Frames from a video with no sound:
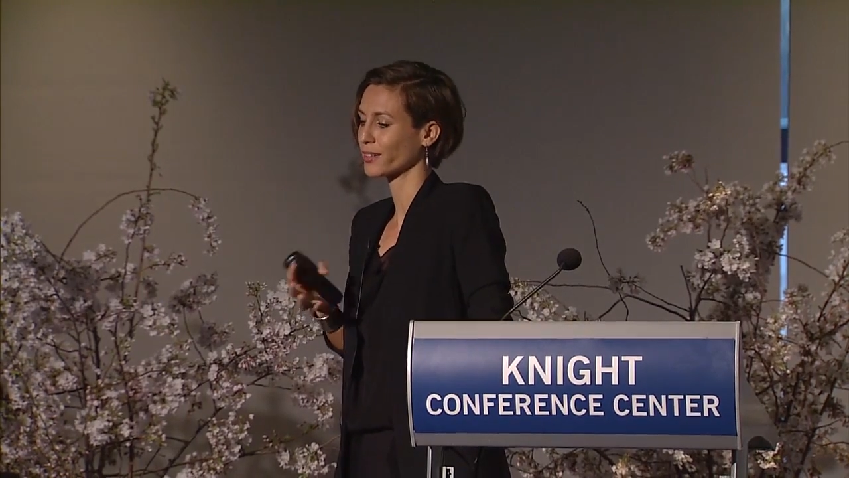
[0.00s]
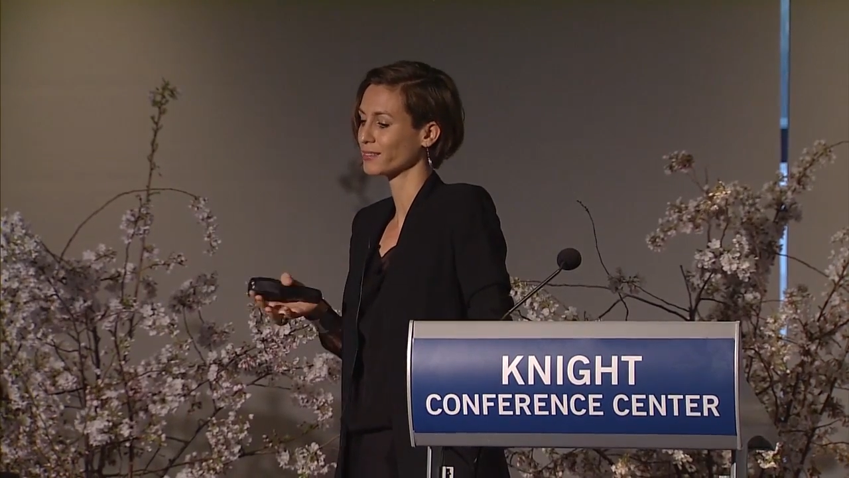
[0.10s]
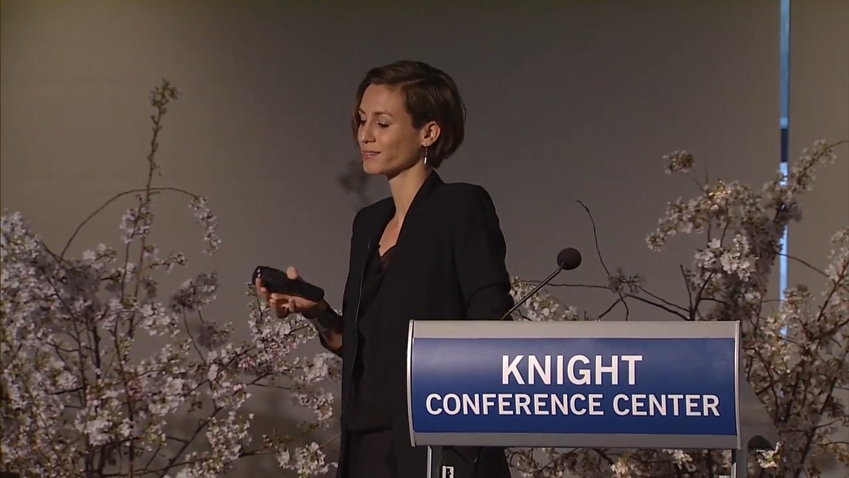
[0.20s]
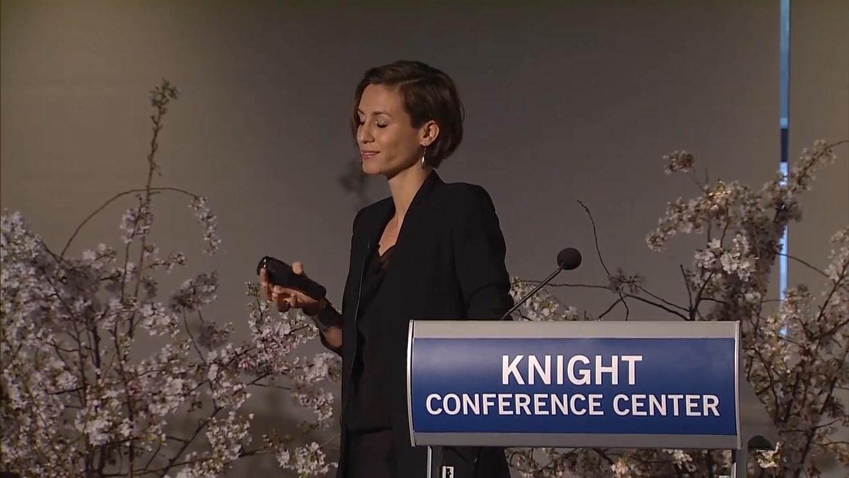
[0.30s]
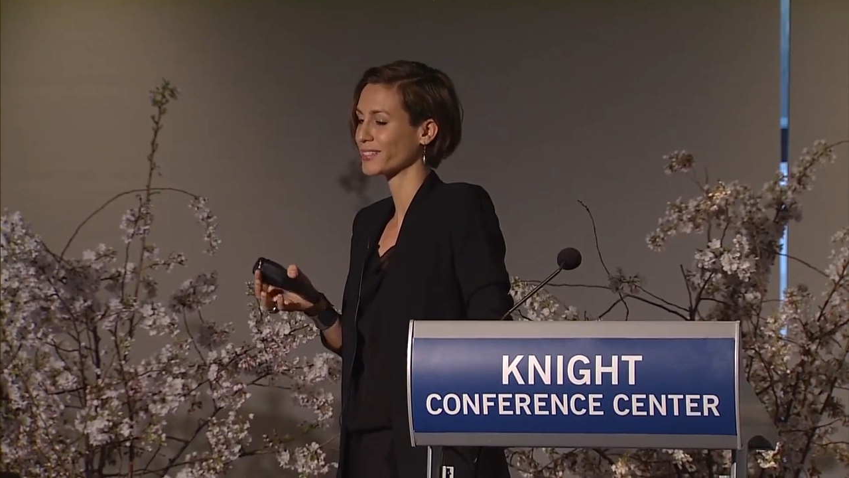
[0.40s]

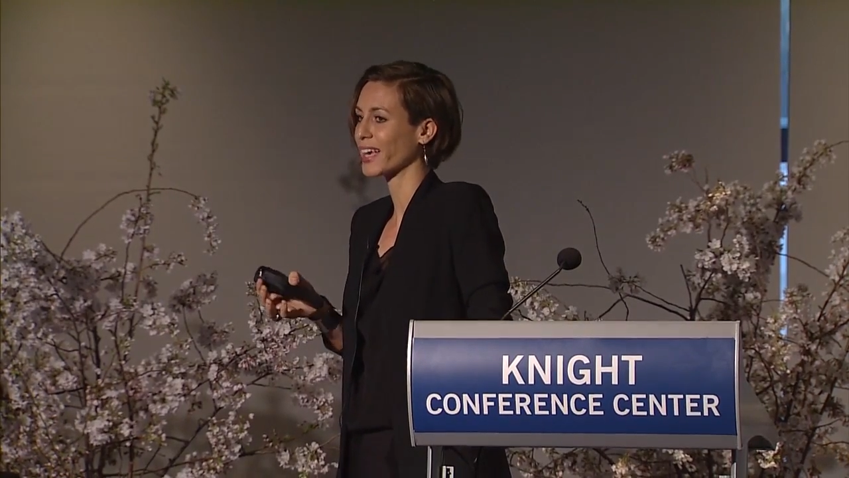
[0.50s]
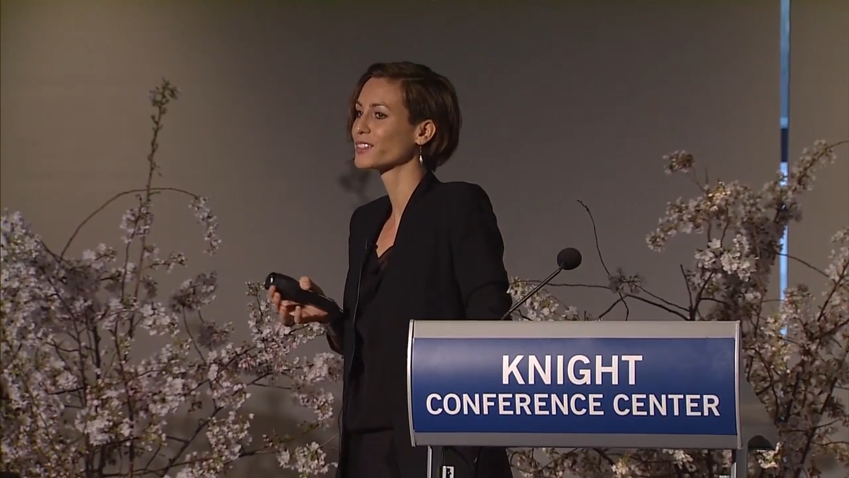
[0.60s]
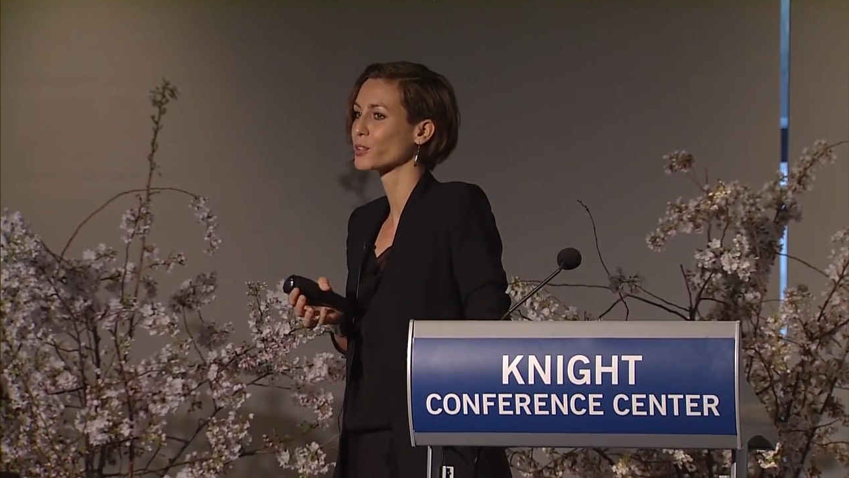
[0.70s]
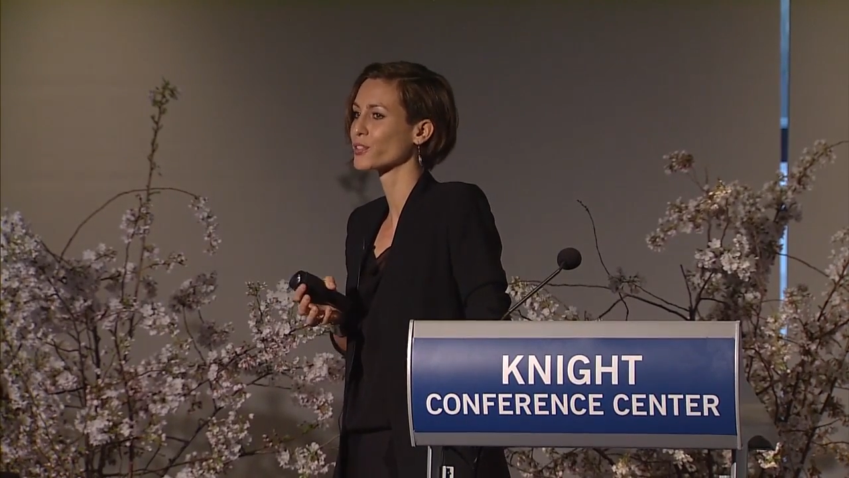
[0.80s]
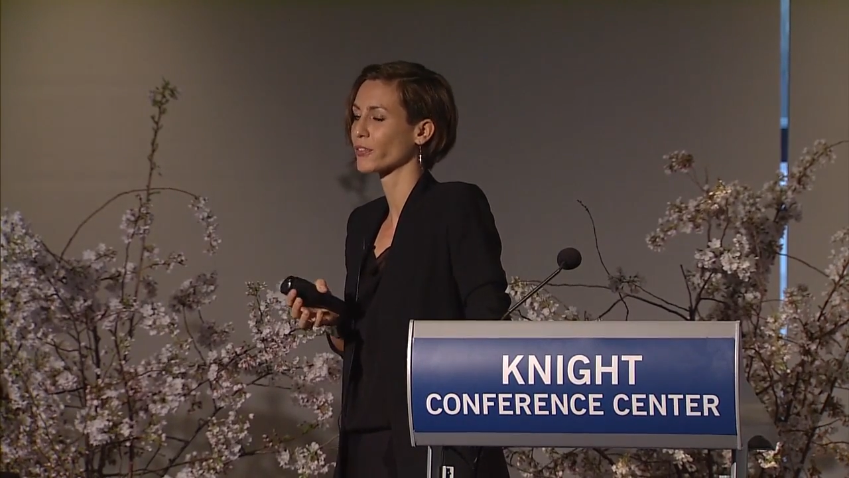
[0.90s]
and the
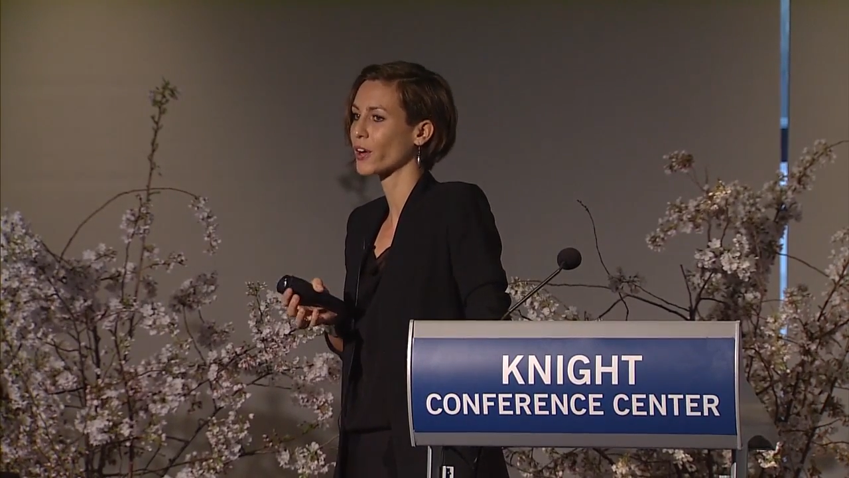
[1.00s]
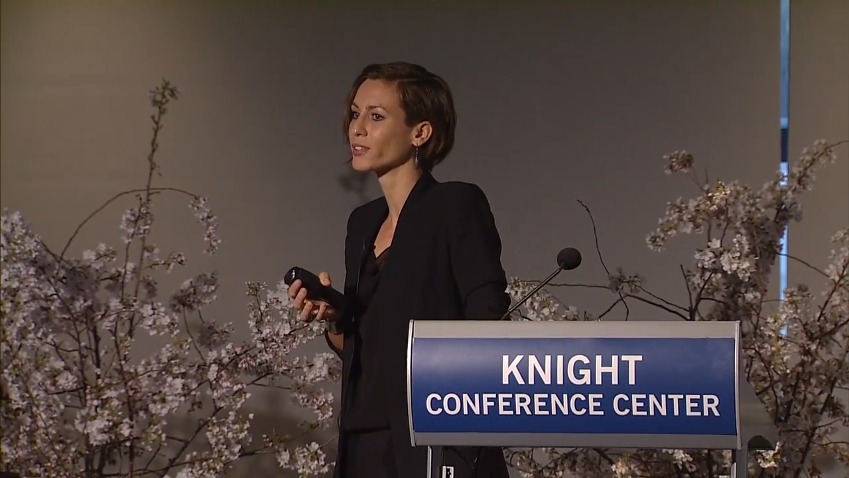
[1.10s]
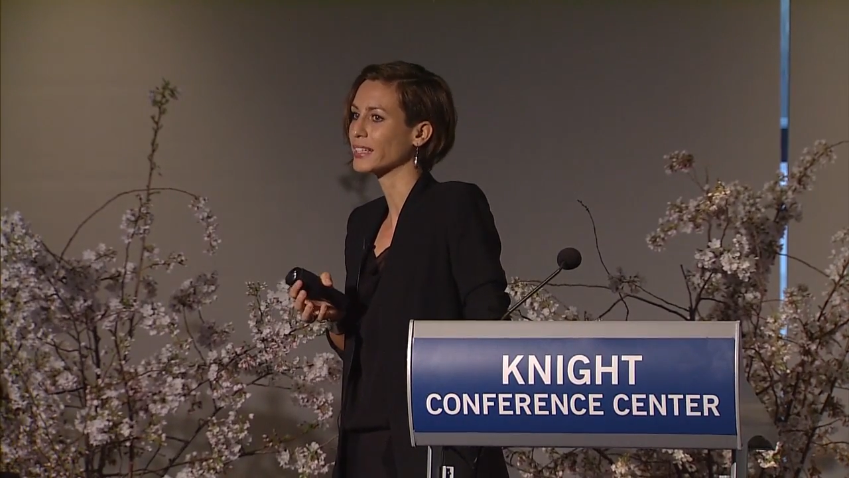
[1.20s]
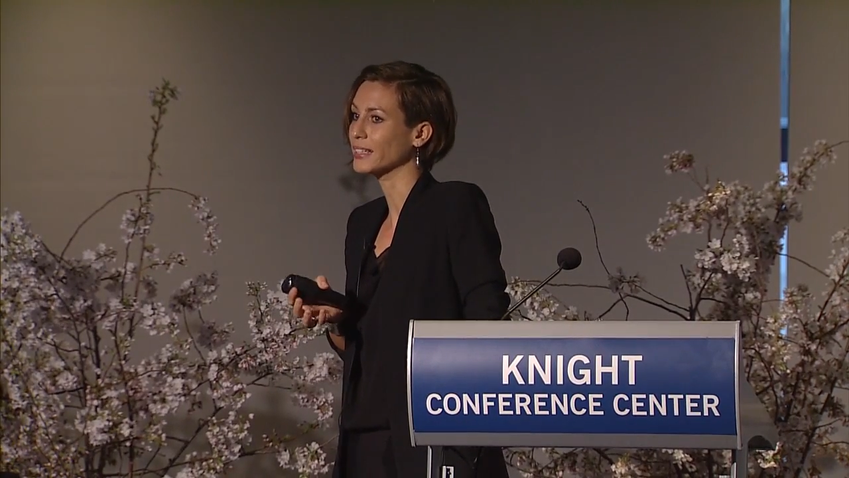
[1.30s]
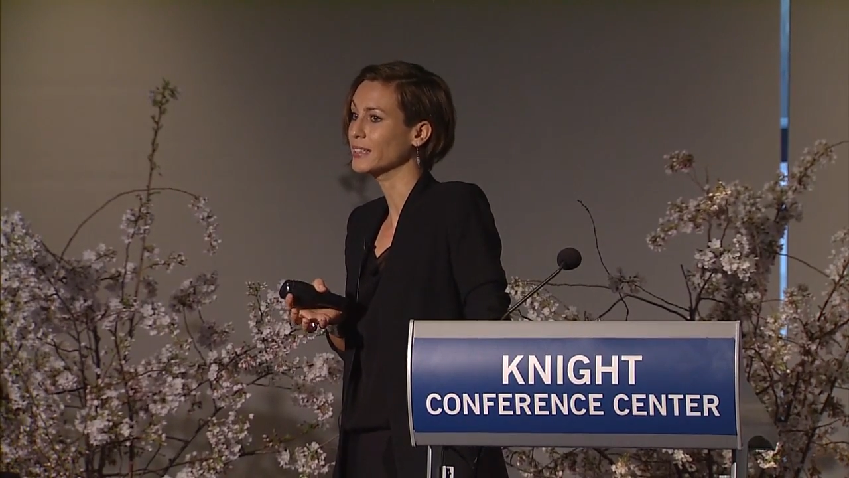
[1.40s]
answer is
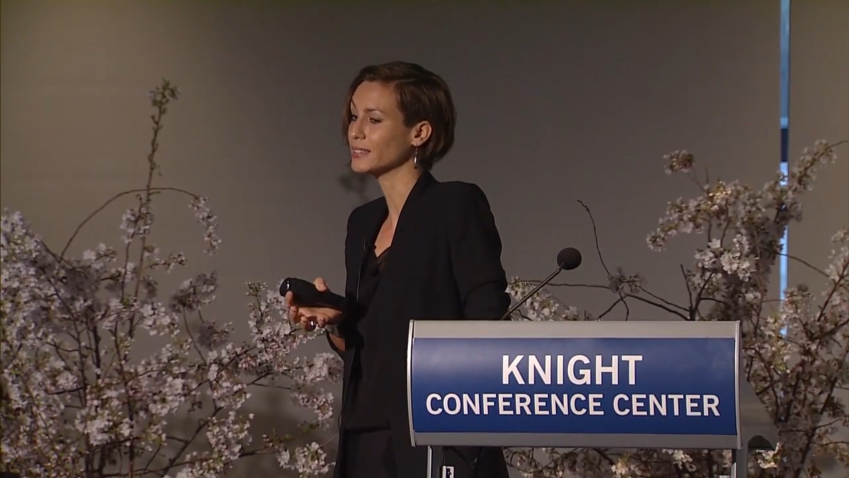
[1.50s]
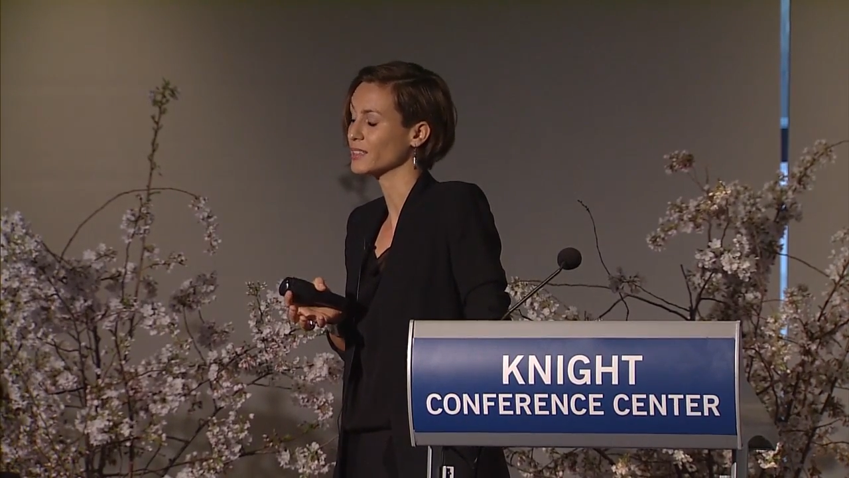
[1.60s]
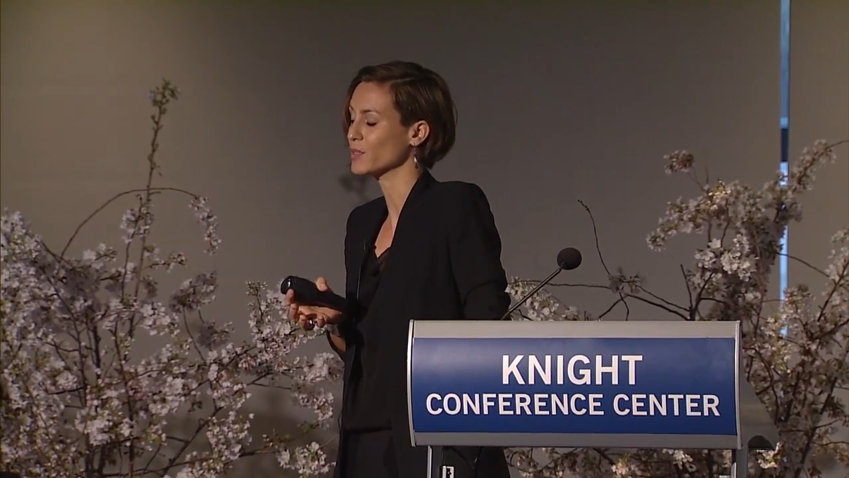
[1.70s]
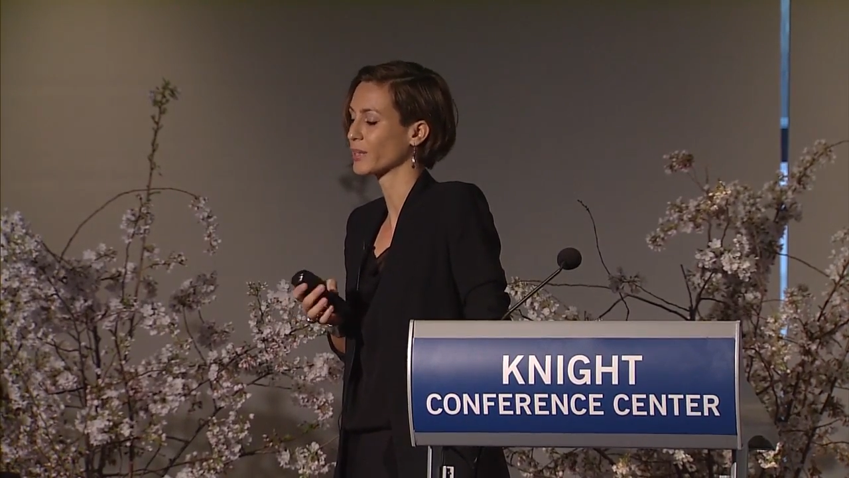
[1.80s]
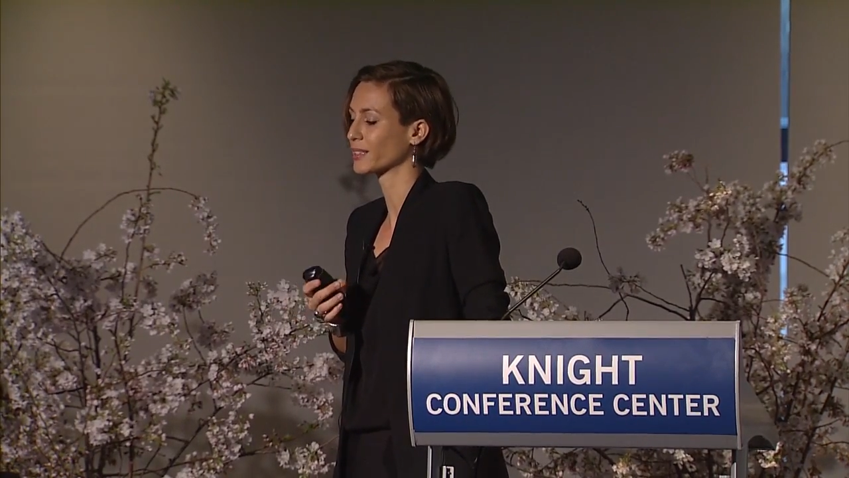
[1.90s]
fairly
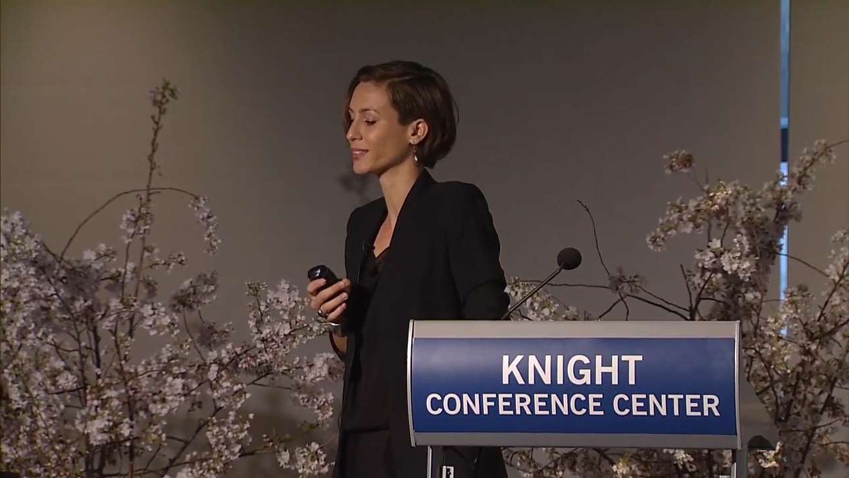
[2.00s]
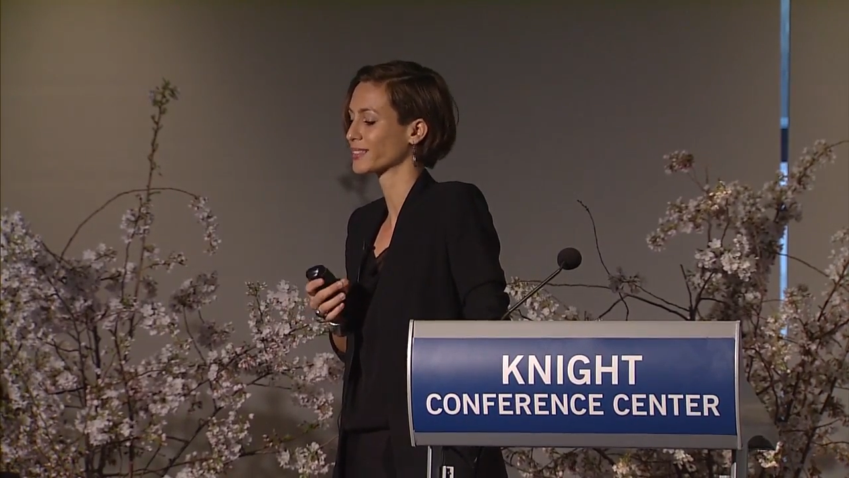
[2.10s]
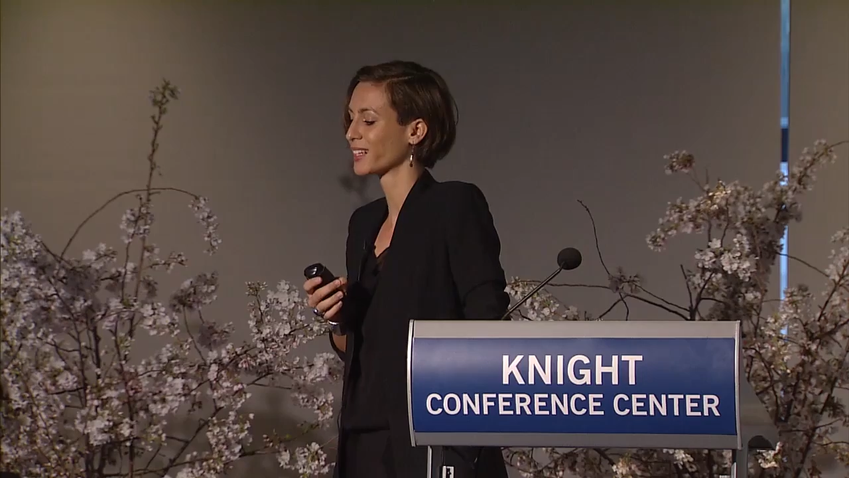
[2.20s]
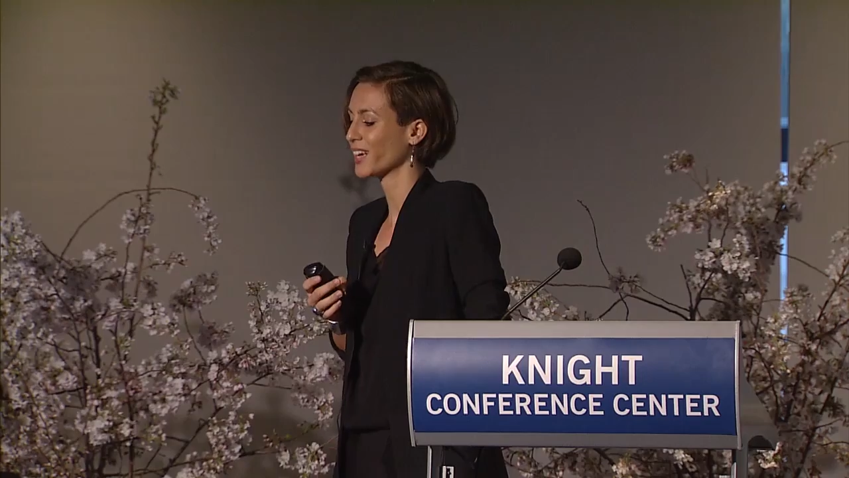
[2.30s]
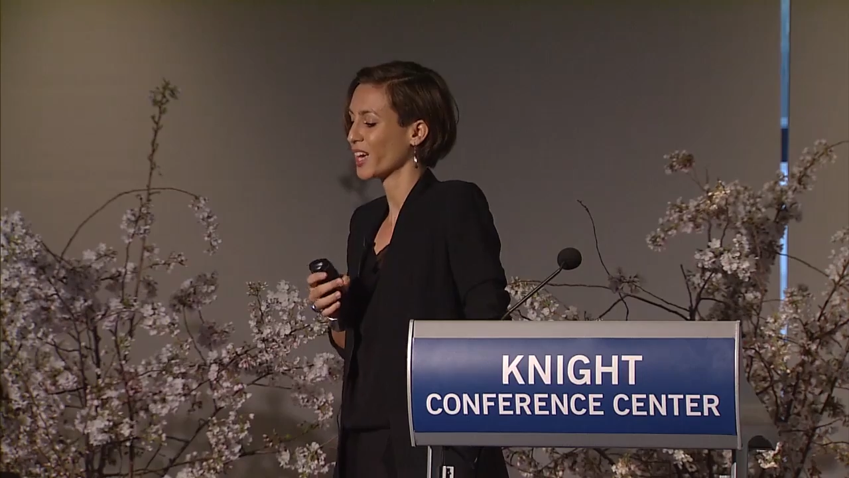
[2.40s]
easy because